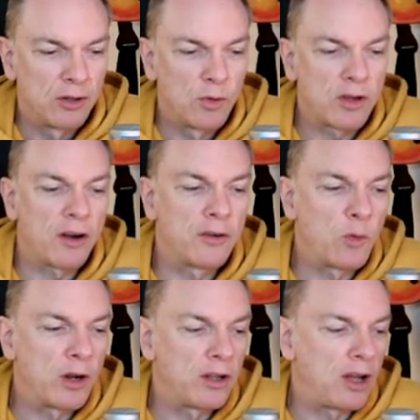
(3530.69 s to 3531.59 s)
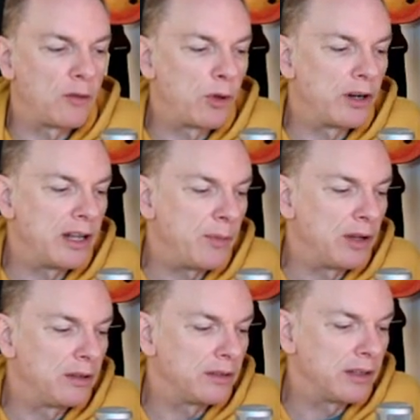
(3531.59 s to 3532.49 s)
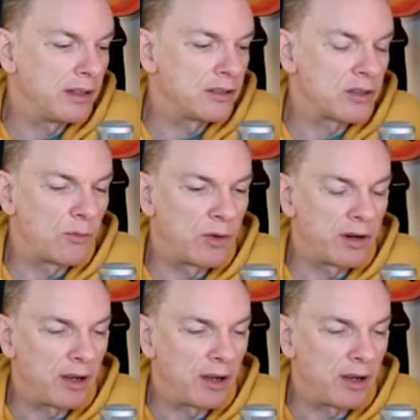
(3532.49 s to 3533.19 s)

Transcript: Well, Connor, well, I'll, I'll put an email somewhere.